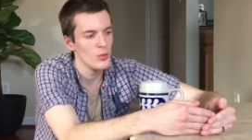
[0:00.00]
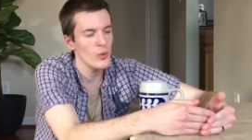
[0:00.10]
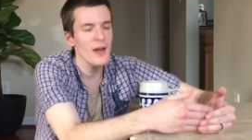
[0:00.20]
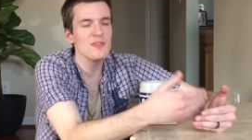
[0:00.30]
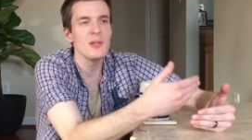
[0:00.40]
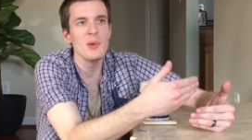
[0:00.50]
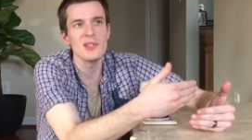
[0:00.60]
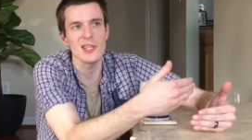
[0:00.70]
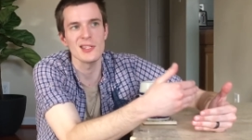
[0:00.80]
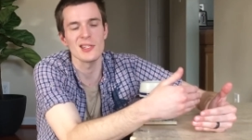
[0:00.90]
Raf
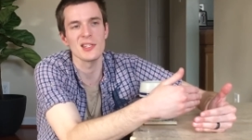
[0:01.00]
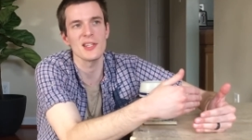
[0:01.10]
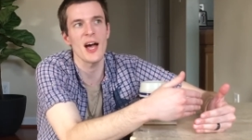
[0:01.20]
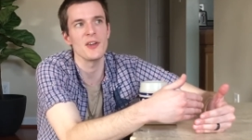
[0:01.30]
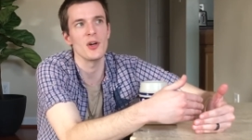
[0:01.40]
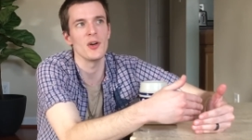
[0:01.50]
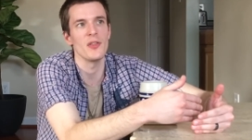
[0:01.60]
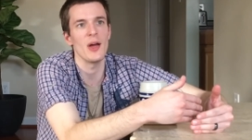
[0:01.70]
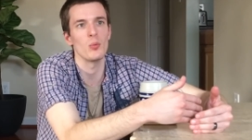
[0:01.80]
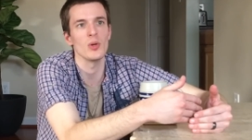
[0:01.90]
Simons is a designer
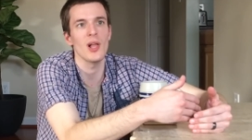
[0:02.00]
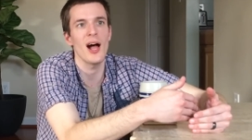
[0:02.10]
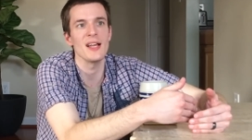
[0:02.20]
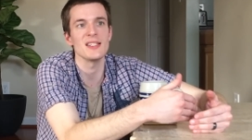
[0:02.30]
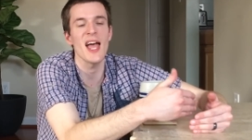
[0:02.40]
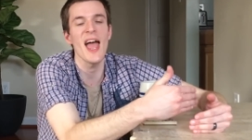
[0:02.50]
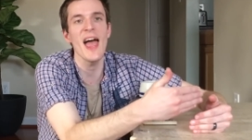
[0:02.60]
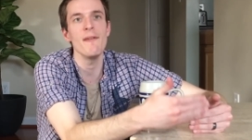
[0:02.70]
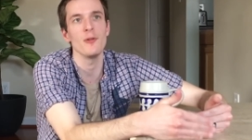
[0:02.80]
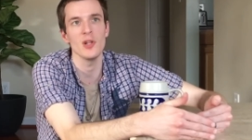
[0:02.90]
that relies
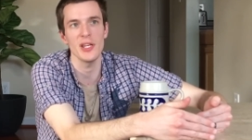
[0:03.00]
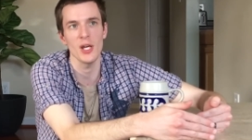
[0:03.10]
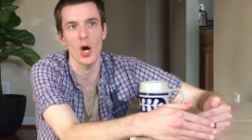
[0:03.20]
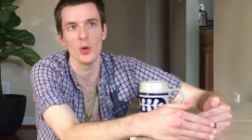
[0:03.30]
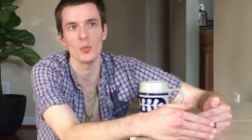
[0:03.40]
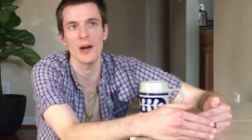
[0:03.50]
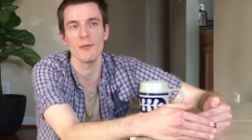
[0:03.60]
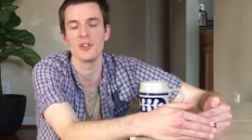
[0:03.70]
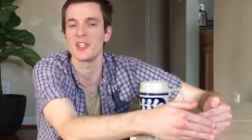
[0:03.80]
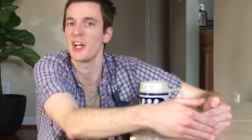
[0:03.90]
heavily on
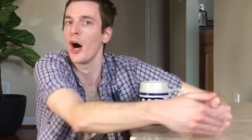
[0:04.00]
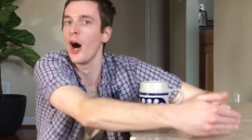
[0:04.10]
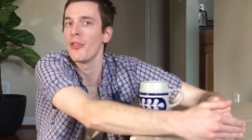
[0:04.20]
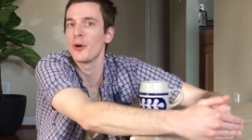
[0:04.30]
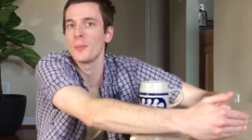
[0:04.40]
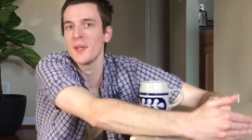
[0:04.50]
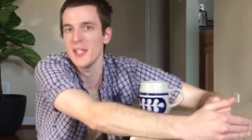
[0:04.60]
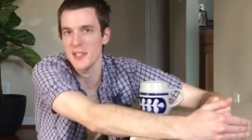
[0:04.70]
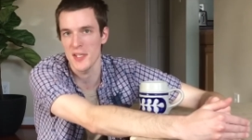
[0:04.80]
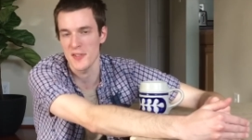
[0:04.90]
referencing other
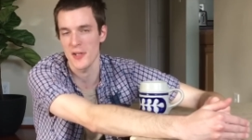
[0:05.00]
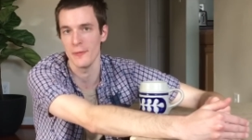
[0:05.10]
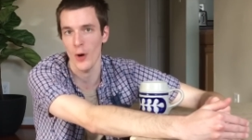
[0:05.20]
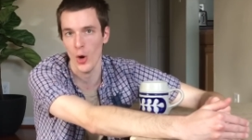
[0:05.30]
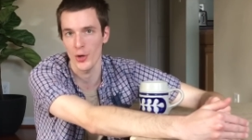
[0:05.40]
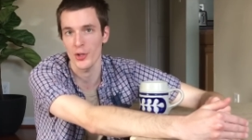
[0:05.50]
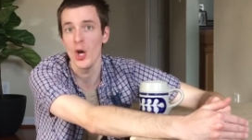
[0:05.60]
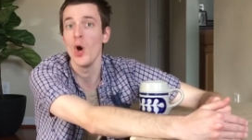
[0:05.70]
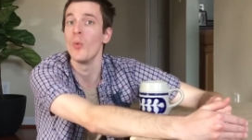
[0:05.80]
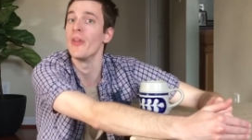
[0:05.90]
pieces of art
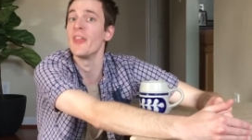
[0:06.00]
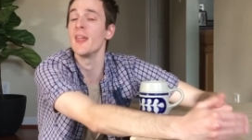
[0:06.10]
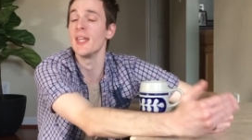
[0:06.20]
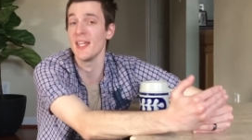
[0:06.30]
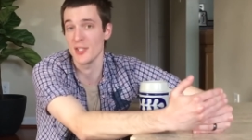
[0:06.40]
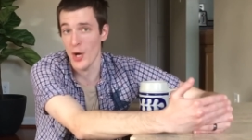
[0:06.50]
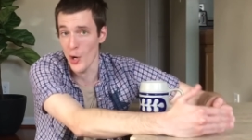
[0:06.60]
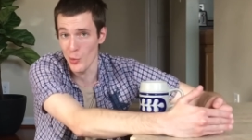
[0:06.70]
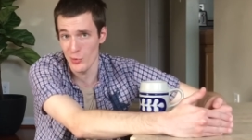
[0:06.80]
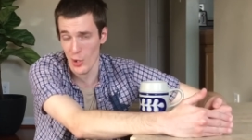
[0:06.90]
within his
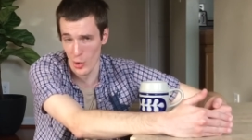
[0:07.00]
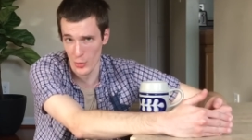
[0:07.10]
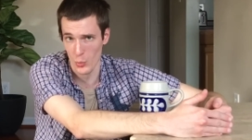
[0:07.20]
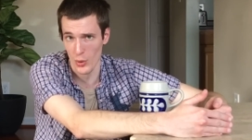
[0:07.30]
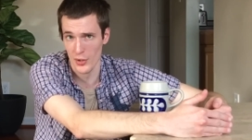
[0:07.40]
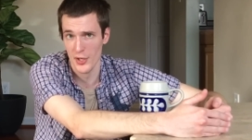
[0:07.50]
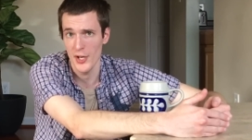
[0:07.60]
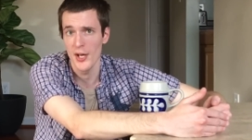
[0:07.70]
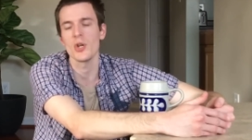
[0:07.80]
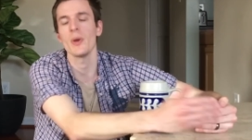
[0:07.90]
own artwork.
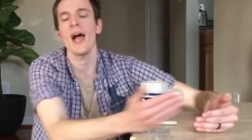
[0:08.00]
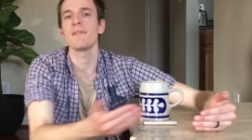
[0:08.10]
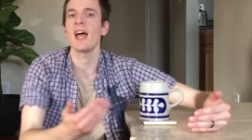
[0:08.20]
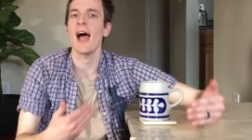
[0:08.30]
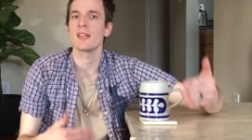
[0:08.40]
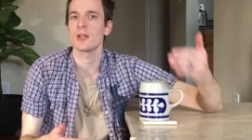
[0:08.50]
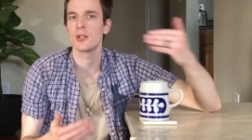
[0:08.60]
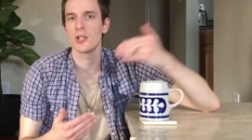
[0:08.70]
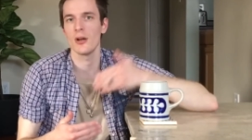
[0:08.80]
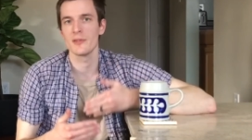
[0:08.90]
So we have to ask
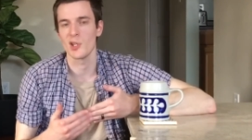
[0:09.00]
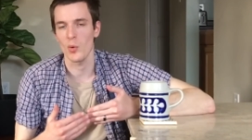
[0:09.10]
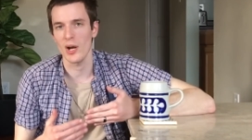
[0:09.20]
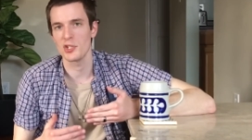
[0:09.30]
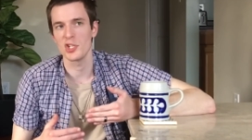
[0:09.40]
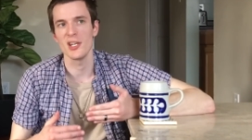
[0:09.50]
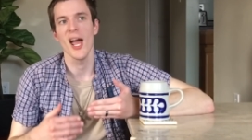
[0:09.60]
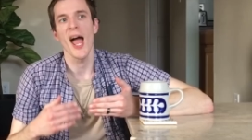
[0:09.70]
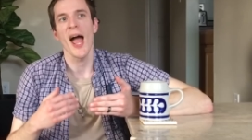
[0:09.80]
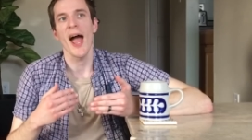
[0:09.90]
ourselves the question,
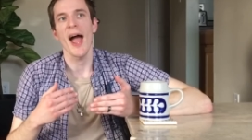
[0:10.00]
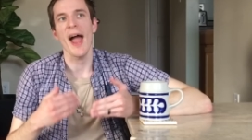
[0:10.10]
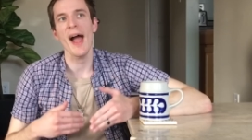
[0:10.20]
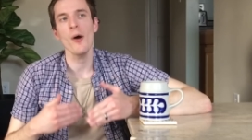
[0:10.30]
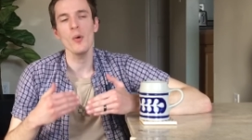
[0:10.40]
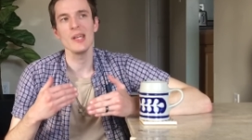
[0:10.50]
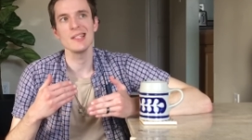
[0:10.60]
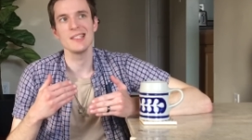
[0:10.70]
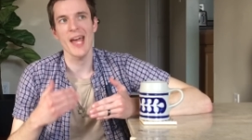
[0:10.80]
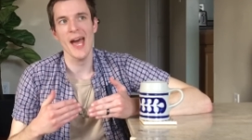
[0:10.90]
how
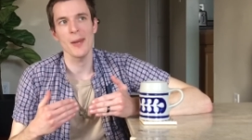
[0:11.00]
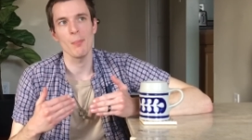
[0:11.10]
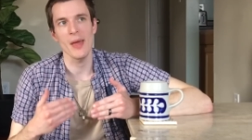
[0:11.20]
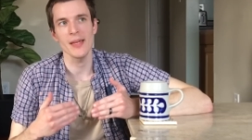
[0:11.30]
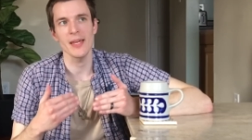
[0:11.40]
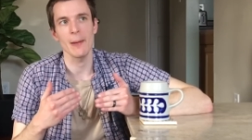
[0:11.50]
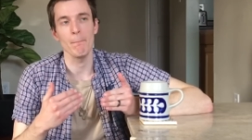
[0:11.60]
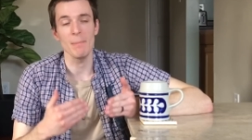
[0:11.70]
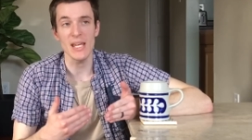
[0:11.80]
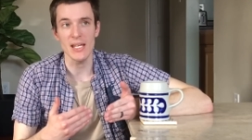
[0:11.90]
is Dad
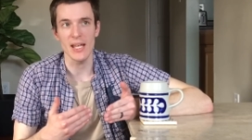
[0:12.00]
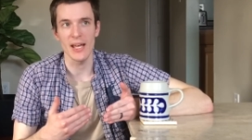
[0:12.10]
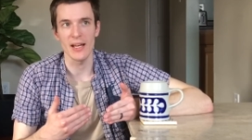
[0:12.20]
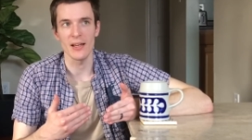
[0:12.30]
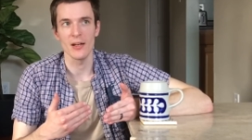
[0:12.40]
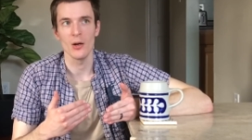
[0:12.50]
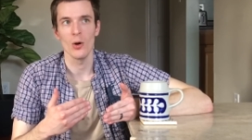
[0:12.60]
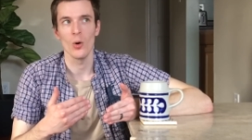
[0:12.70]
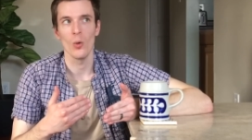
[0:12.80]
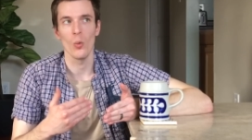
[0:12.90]
making meaning
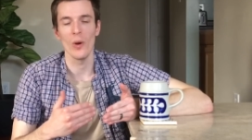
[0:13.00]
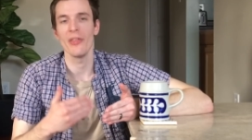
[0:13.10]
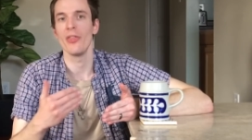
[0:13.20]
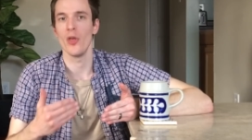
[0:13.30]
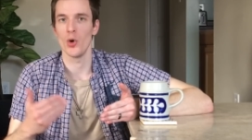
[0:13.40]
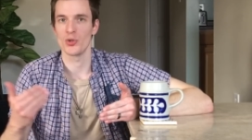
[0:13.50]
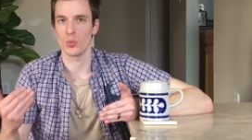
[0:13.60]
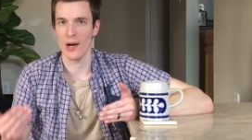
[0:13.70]
with those